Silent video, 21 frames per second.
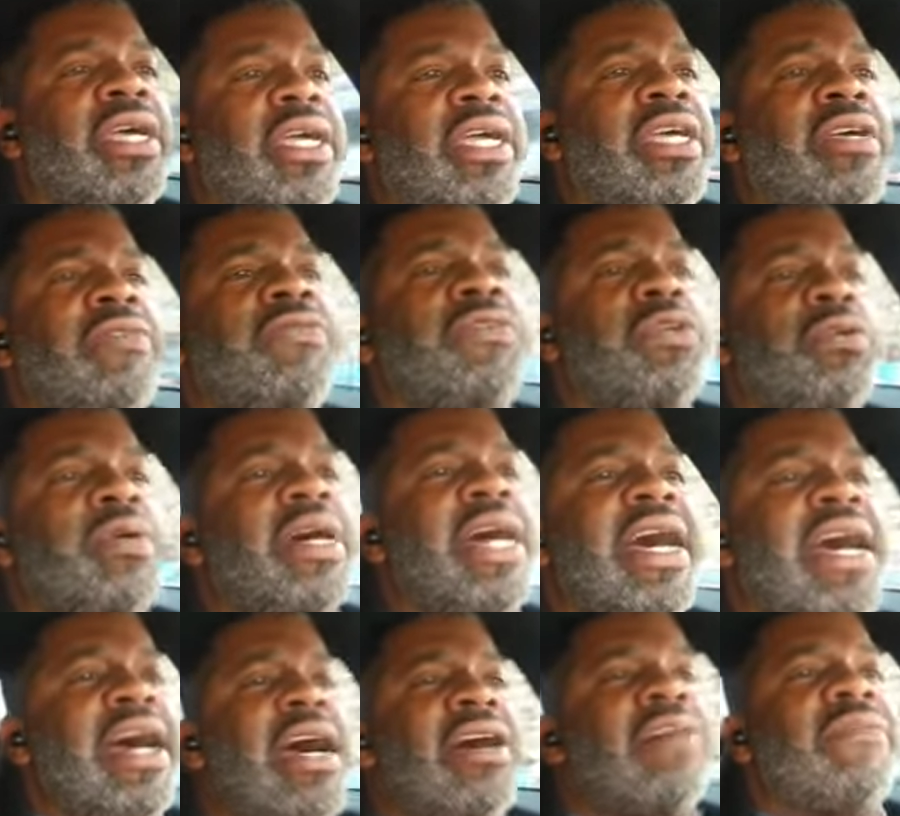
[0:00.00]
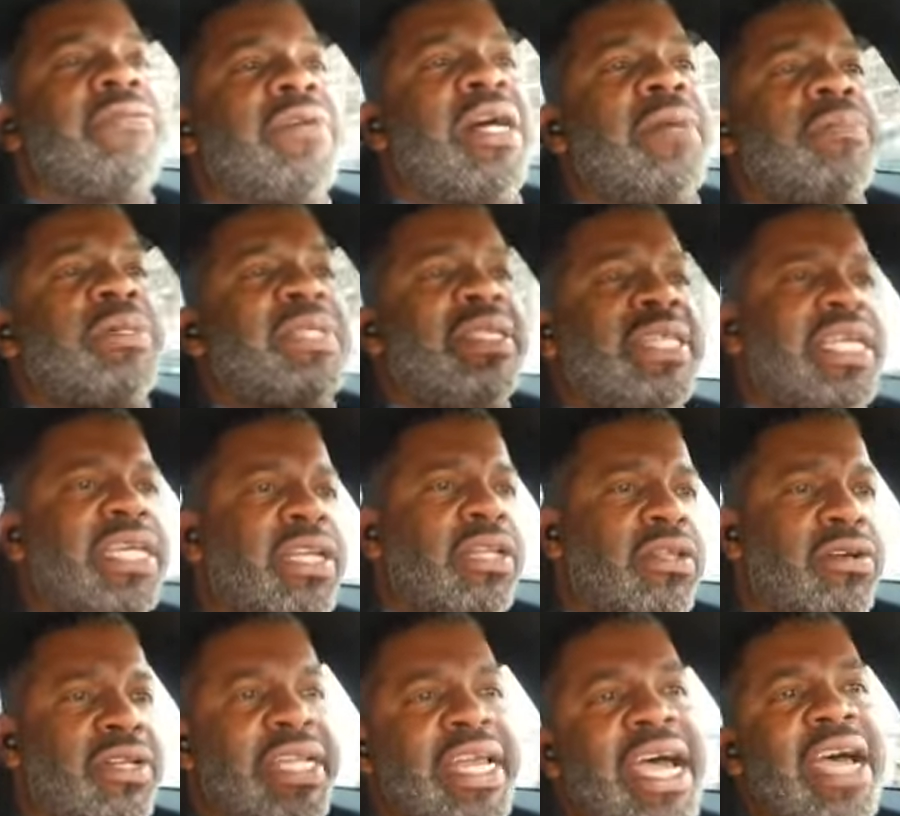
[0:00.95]
if you have a
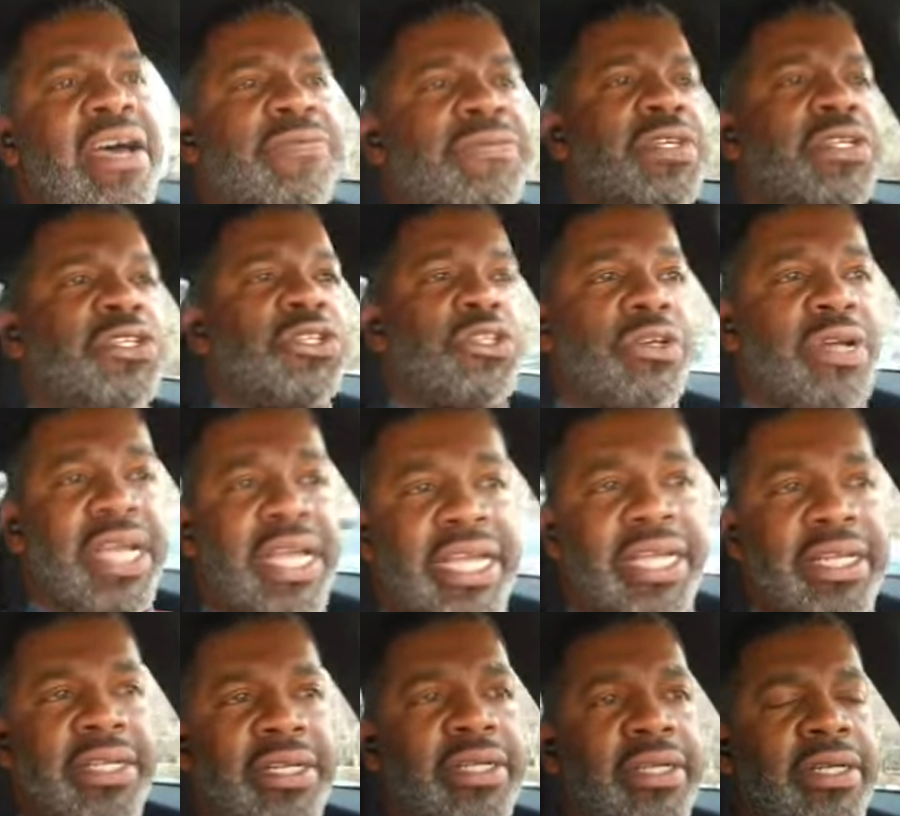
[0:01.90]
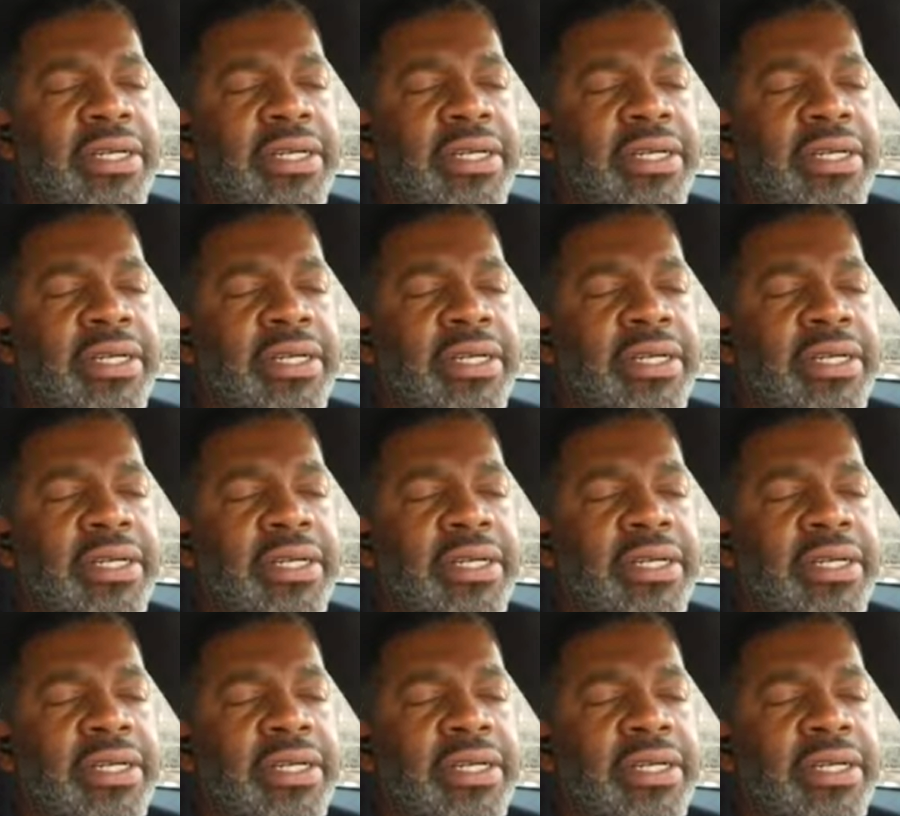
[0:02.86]
particular NAFTA trade,